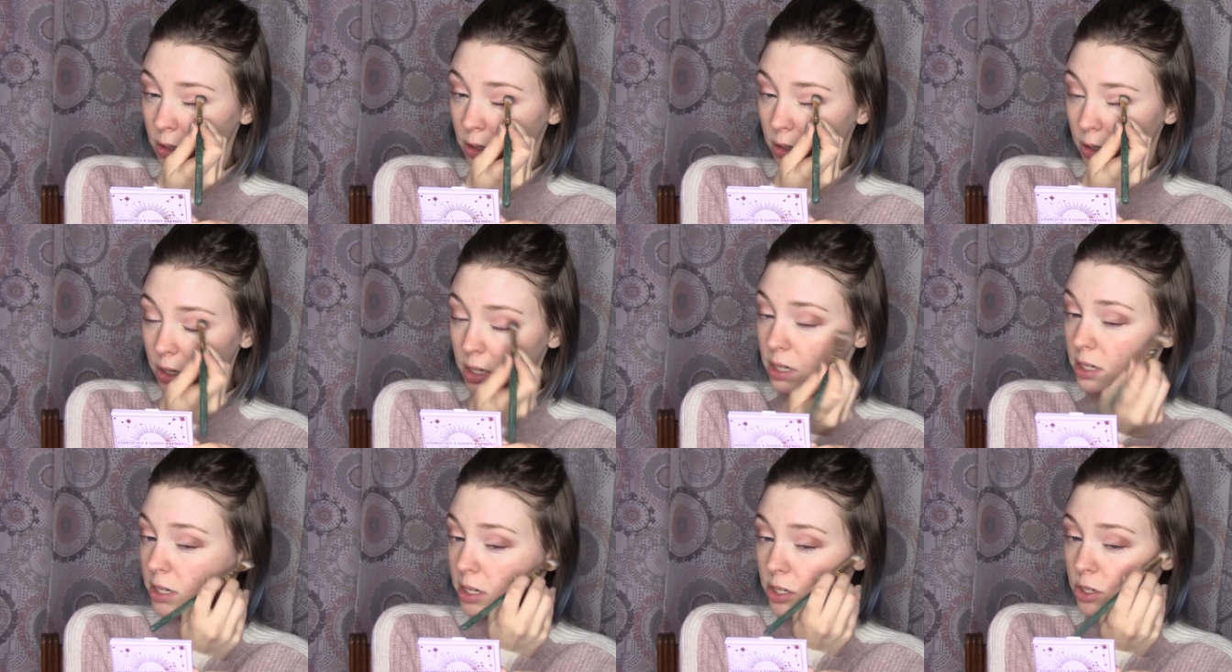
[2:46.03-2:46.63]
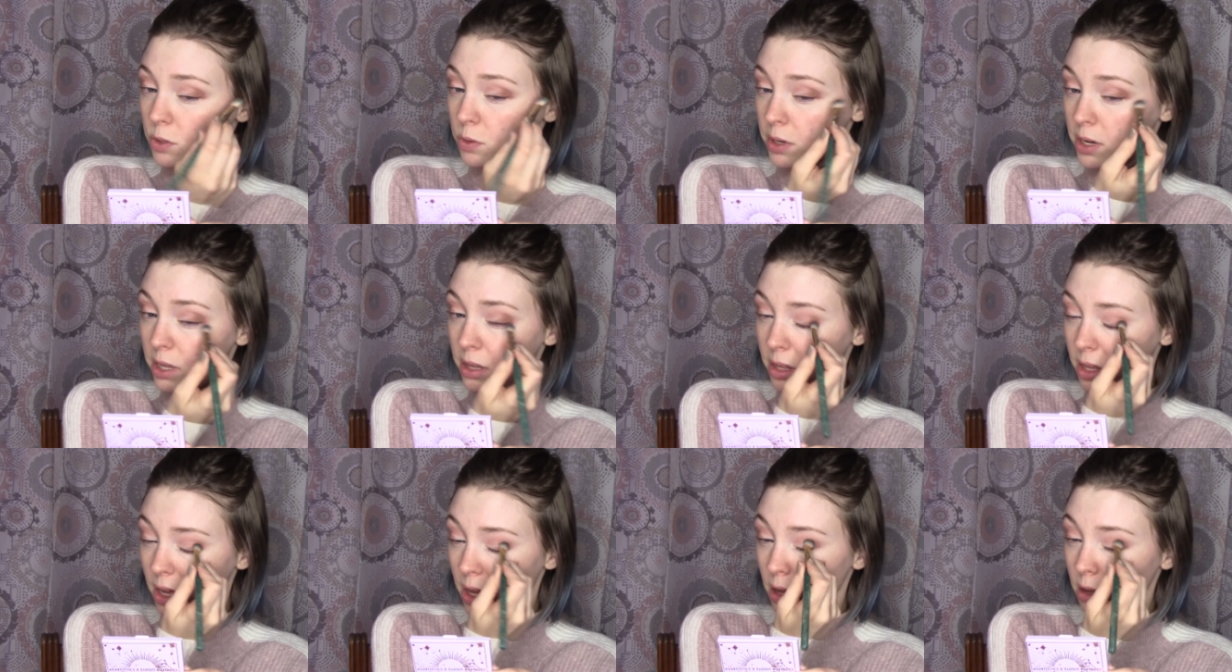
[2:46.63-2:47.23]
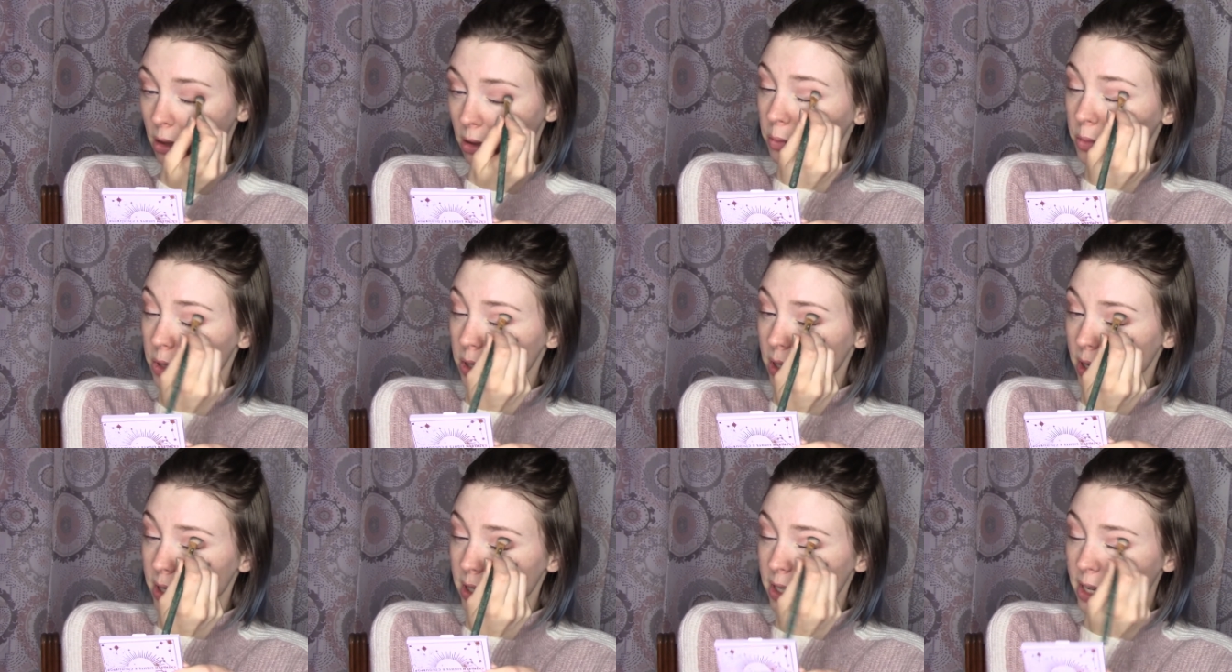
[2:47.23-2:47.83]
I didn't do anything
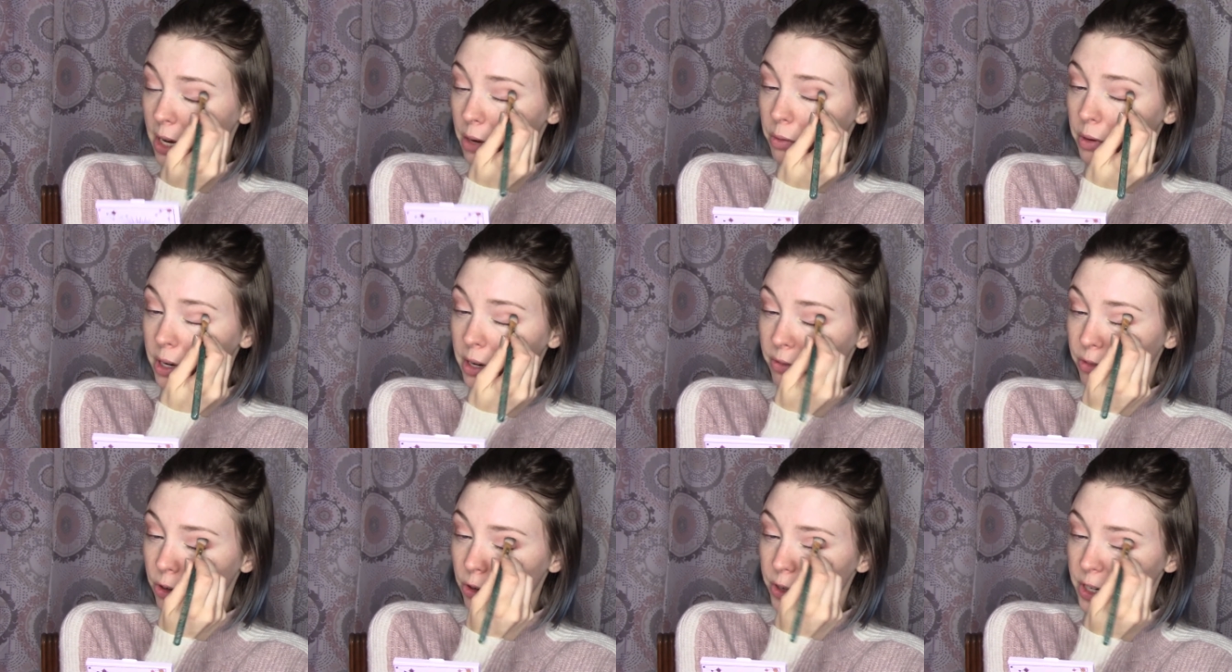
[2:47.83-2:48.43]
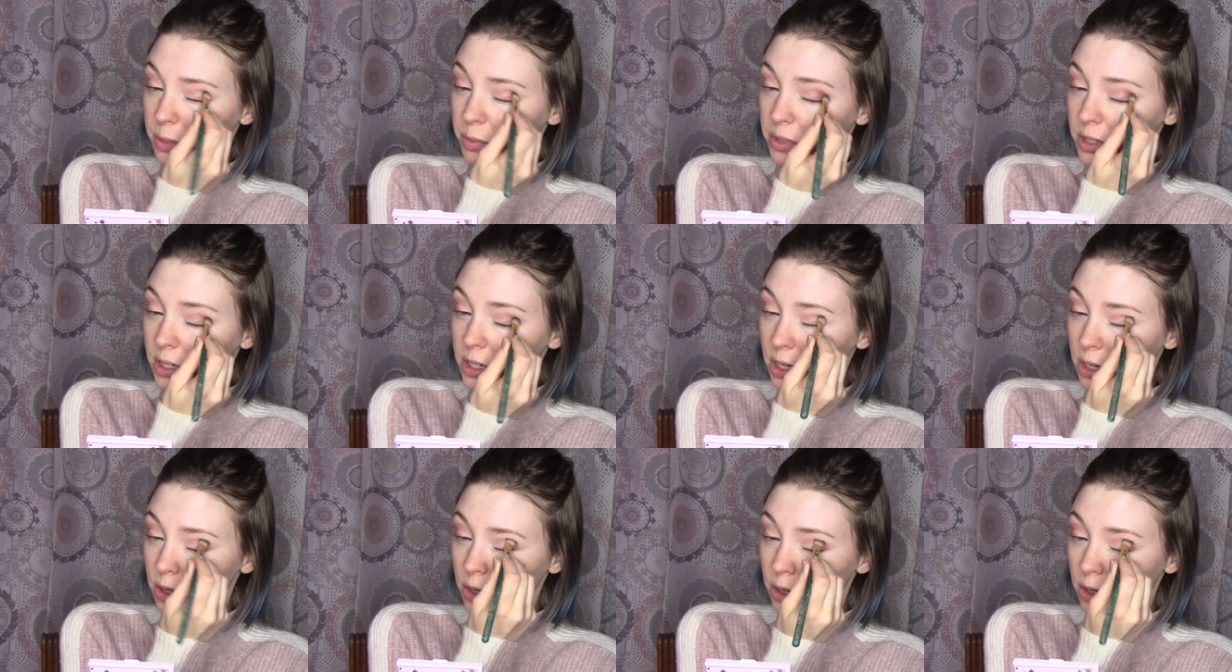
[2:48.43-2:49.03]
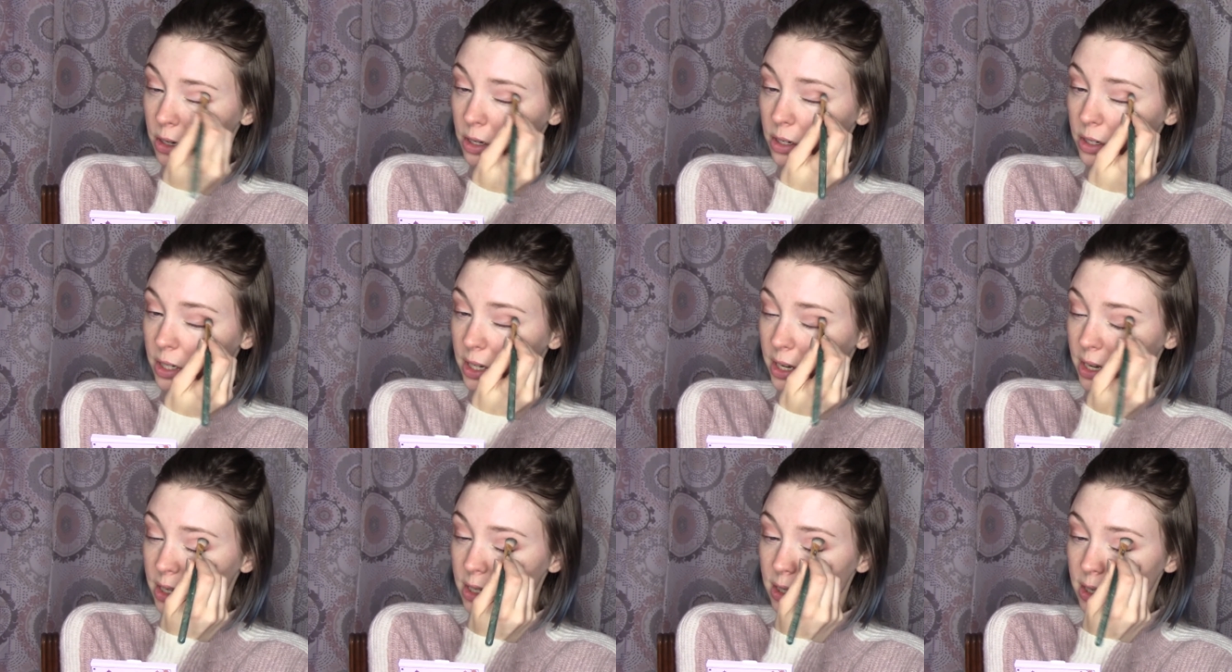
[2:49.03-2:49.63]
besides get ready for Christmas dinners and
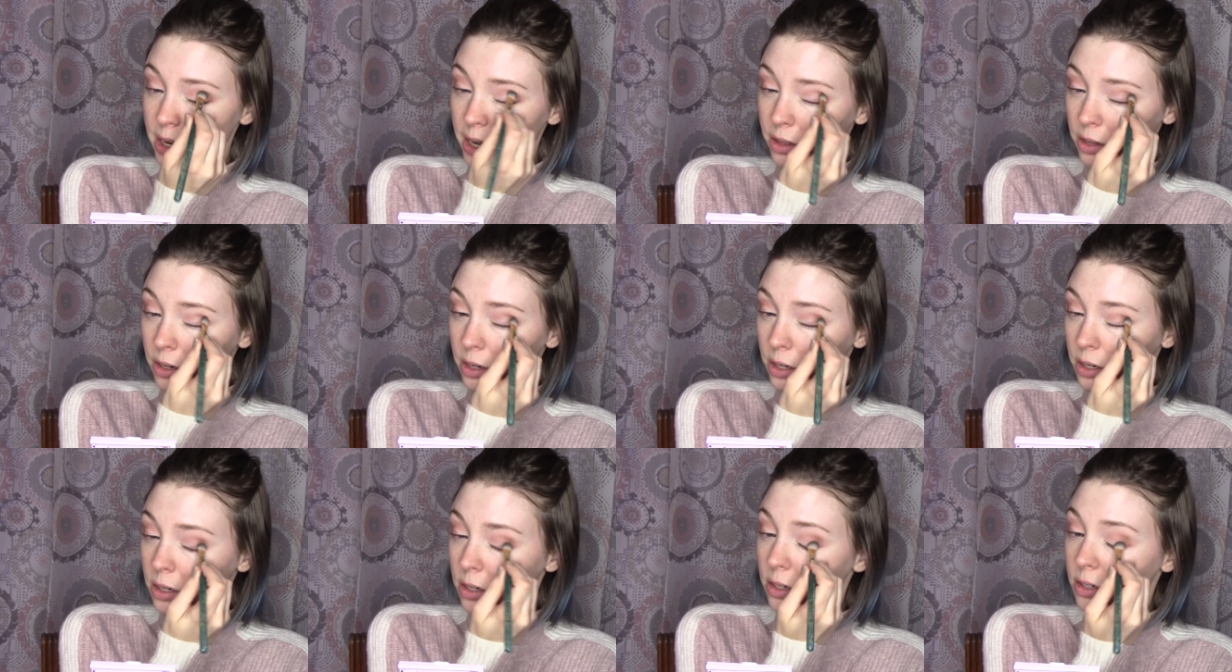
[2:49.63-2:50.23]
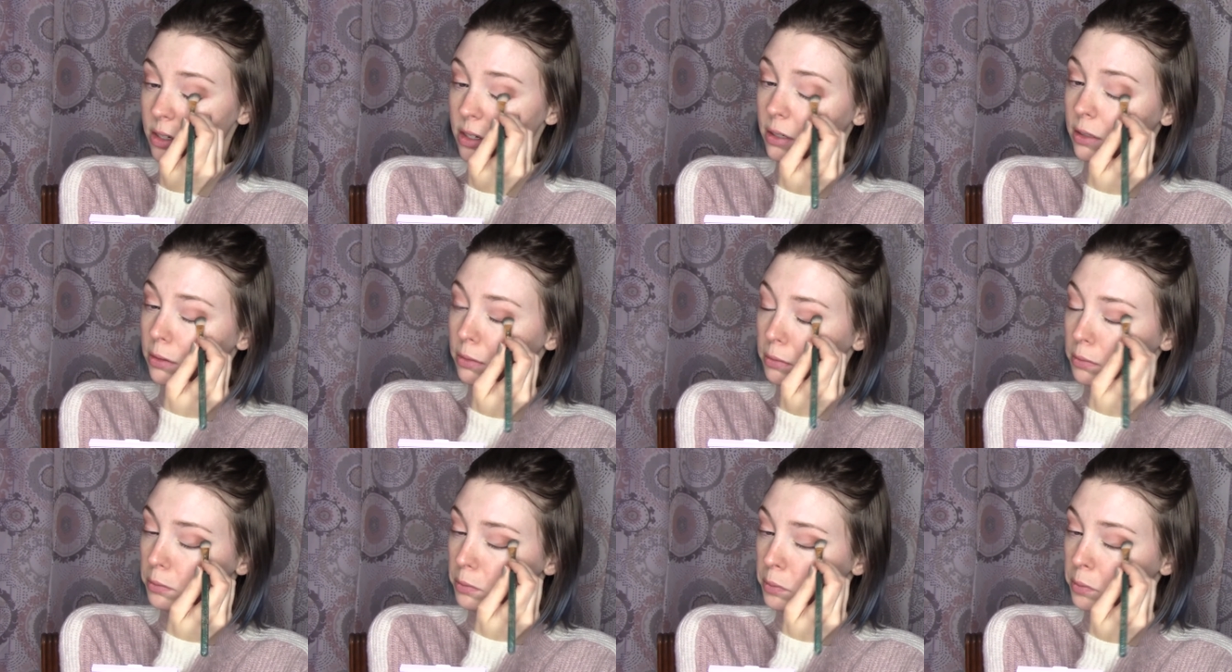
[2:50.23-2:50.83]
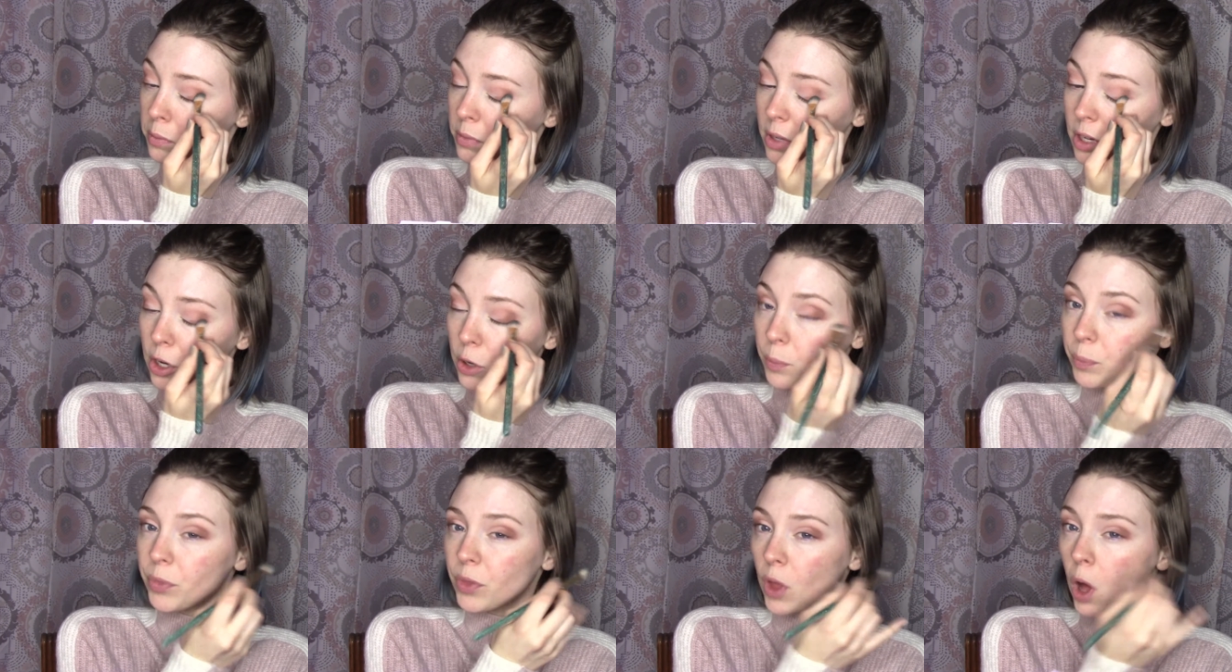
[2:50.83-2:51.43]
get-togethers and, you
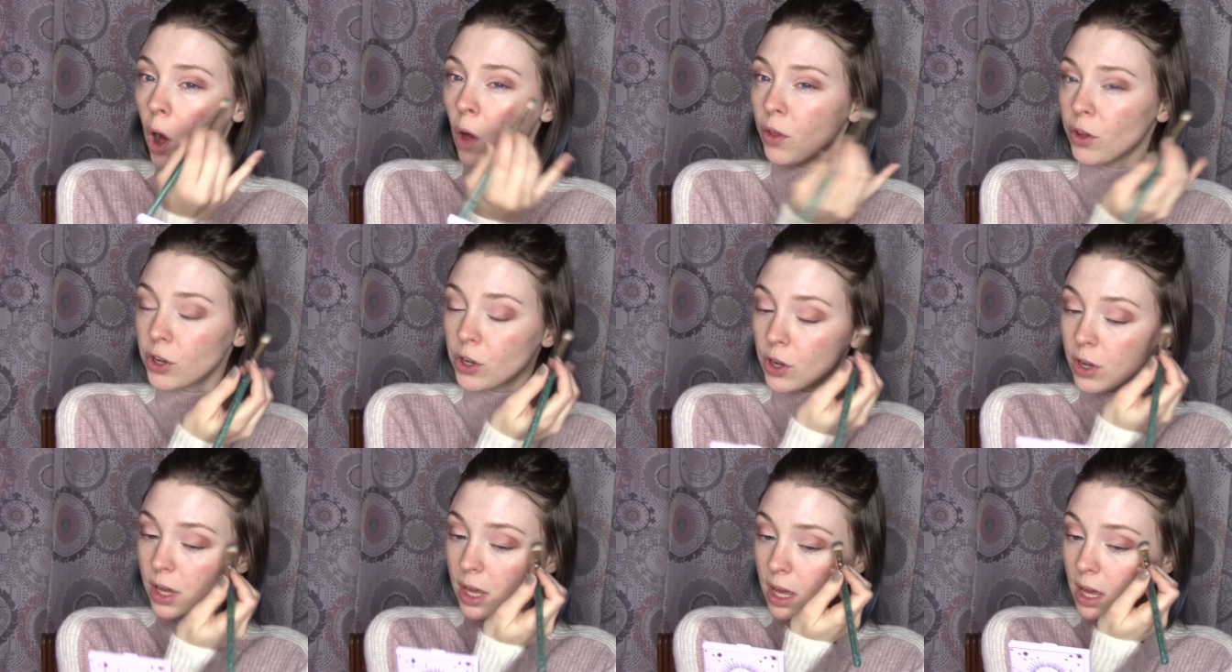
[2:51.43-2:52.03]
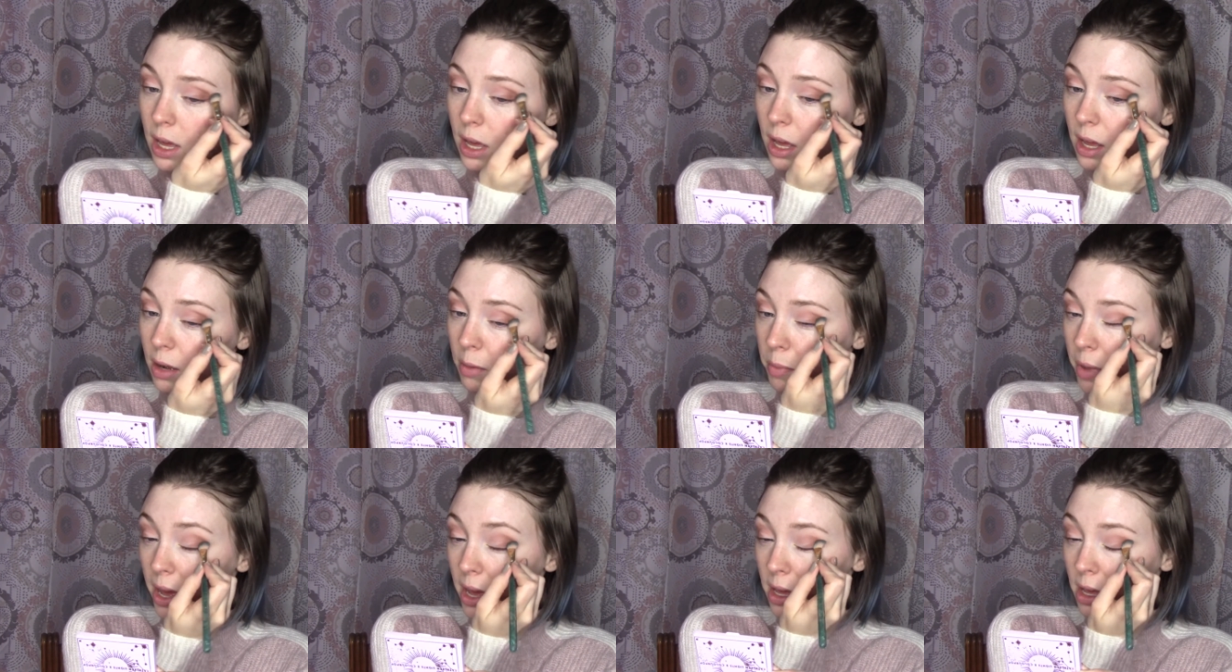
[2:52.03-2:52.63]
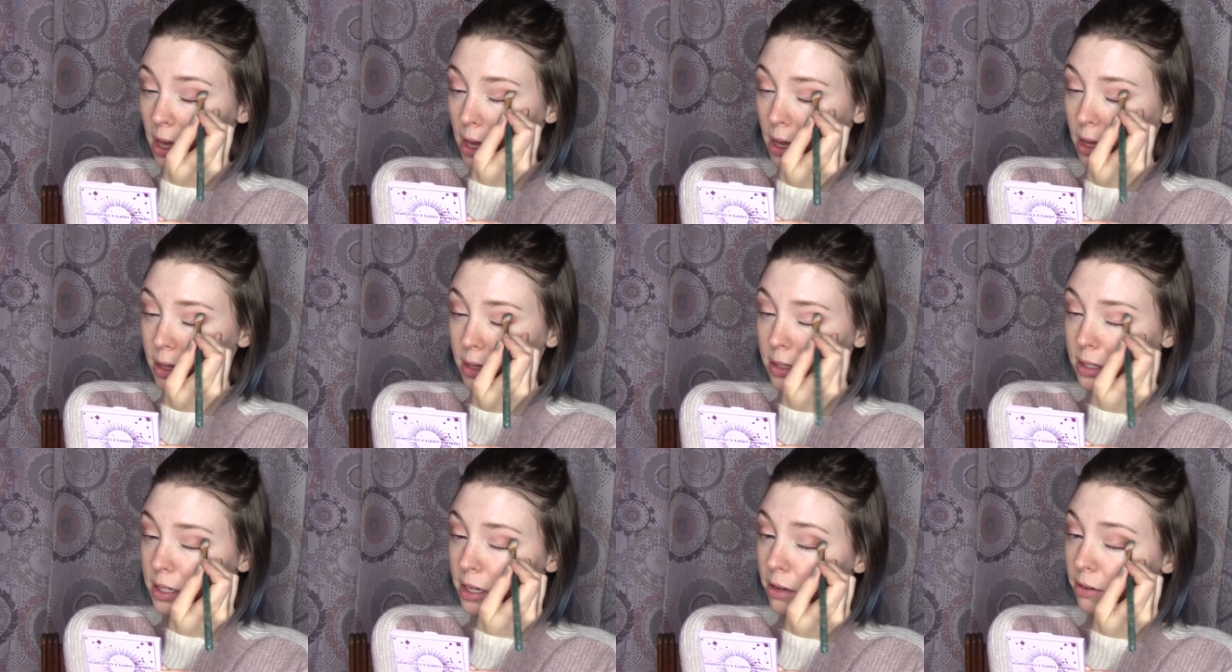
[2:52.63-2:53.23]
know, all the cooking and baking and
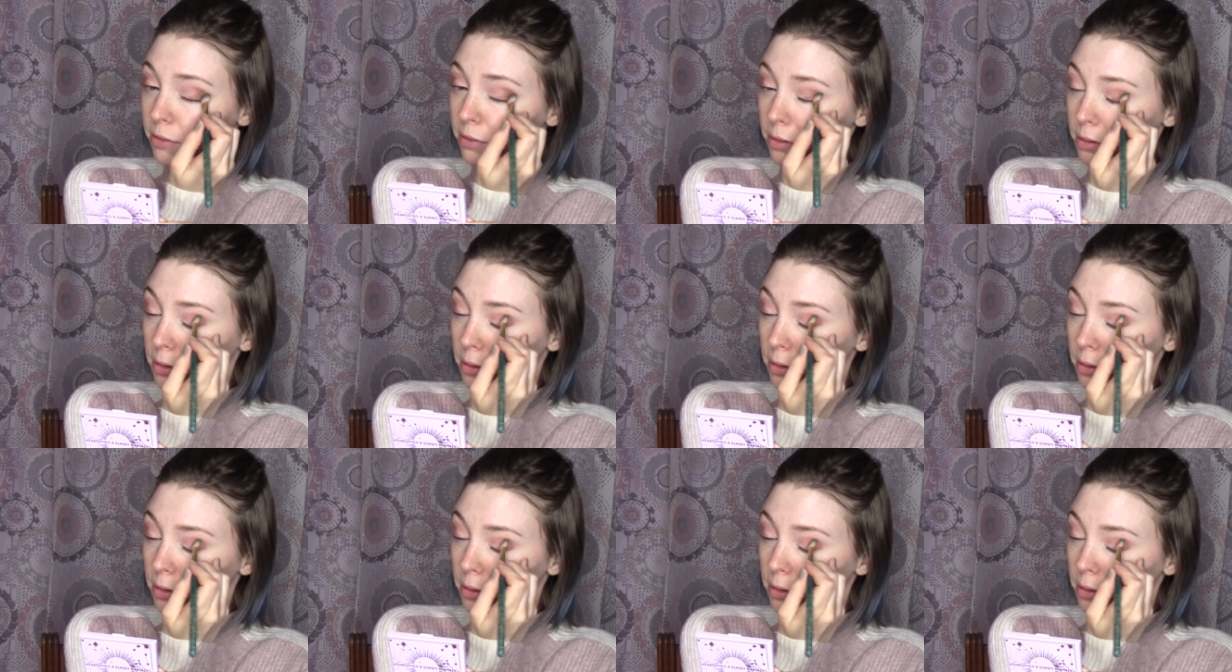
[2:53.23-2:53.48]
stuff.